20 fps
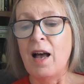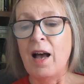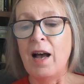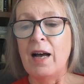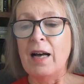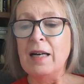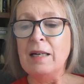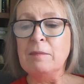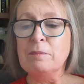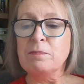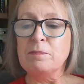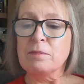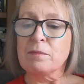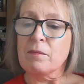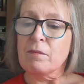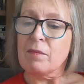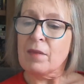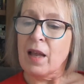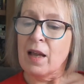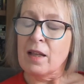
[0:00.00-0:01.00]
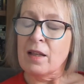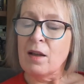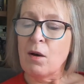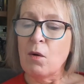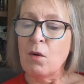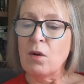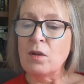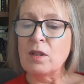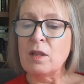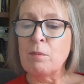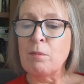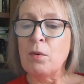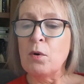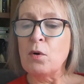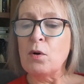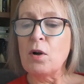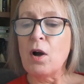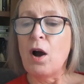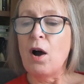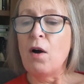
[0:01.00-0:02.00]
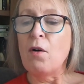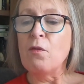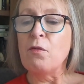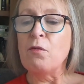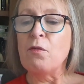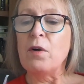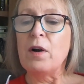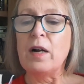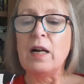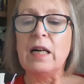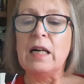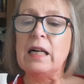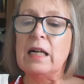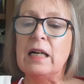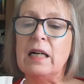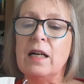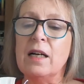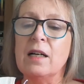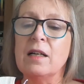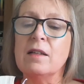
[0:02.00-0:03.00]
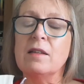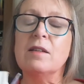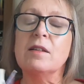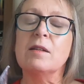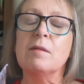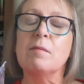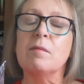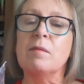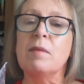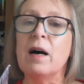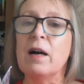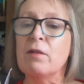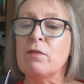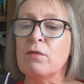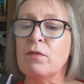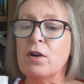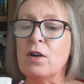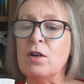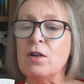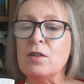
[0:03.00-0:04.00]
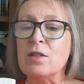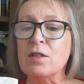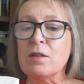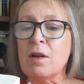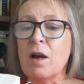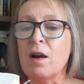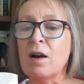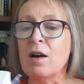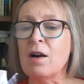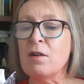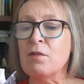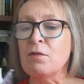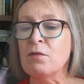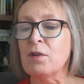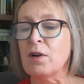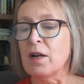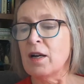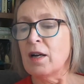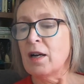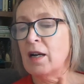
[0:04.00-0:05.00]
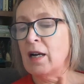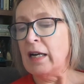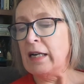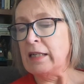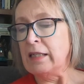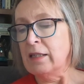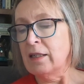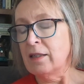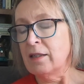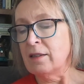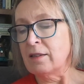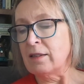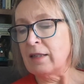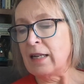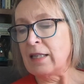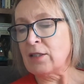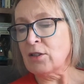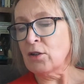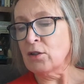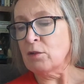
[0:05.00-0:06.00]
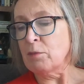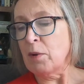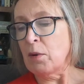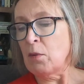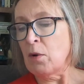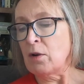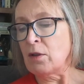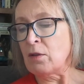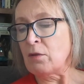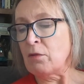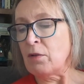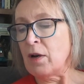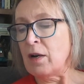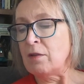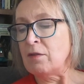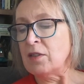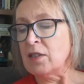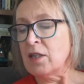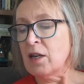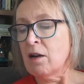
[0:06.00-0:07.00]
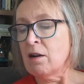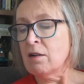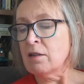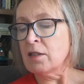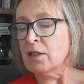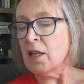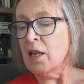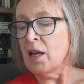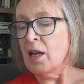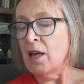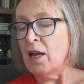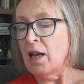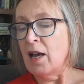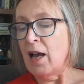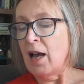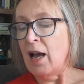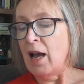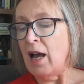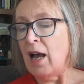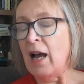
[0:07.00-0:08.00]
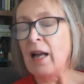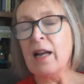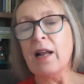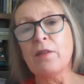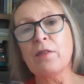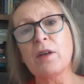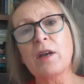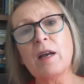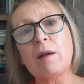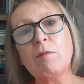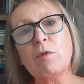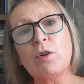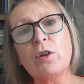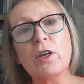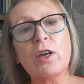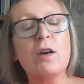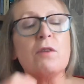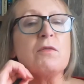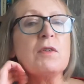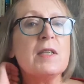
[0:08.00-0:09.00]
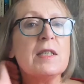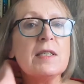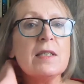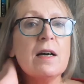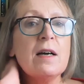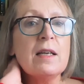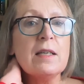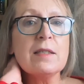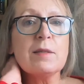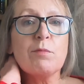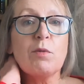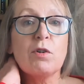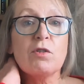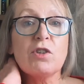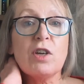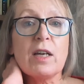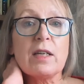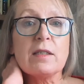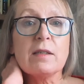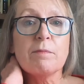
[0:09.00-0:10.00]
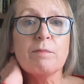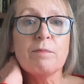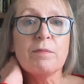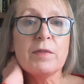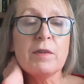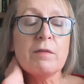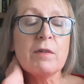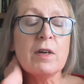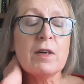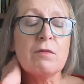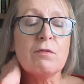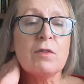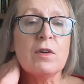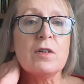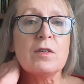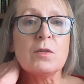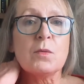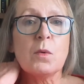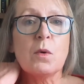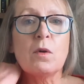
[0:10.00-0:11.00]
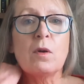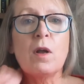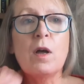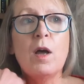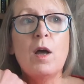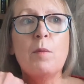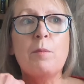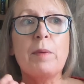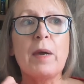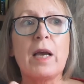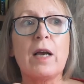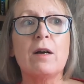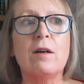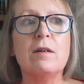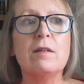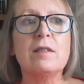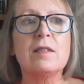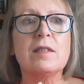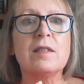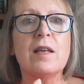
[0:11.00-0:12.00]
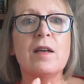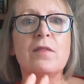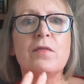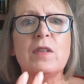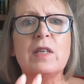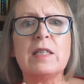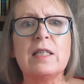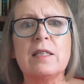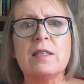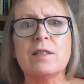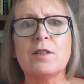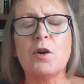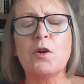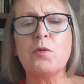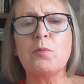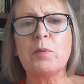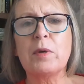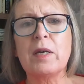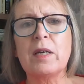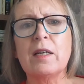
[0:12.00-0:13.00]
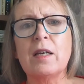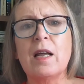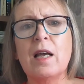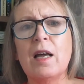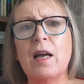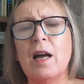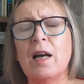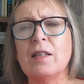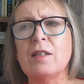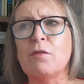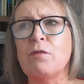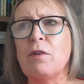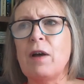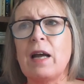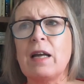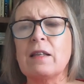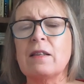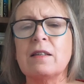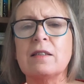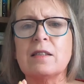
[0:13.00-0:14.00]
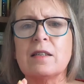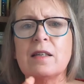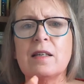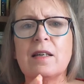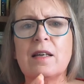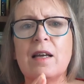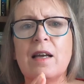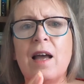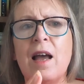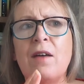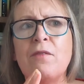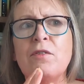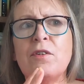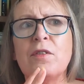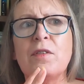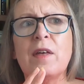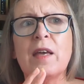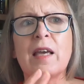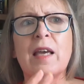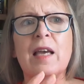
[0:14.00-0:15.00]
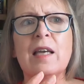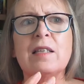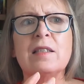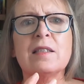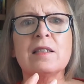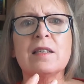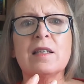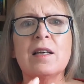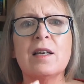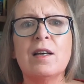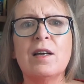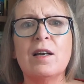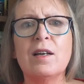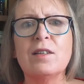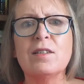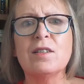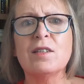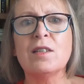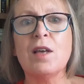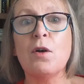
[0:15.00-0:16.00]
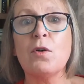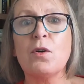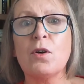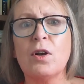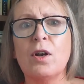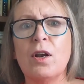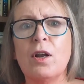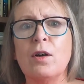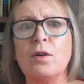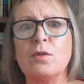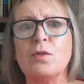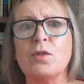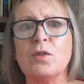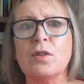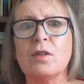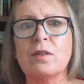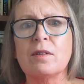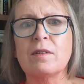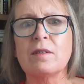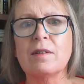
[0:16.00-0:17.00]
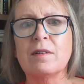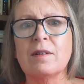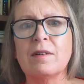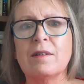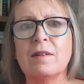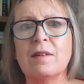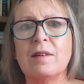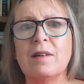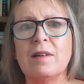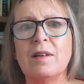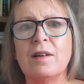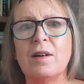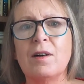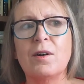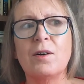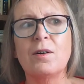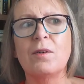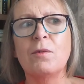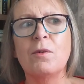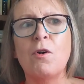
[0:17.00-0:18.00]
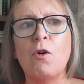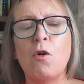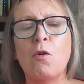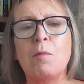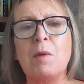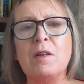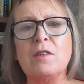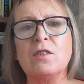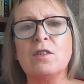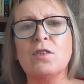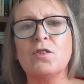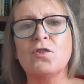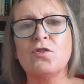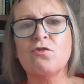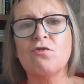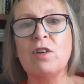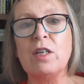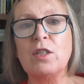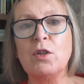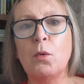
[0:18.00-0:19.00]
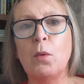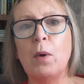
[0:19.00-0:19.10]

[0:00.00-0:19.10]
The book of my first half, oh, it's got to be one of the five stars. And I think I'm going to go for The Silence Project, the very first one, because the dystopian and the fact that everything is so close, we're almost a street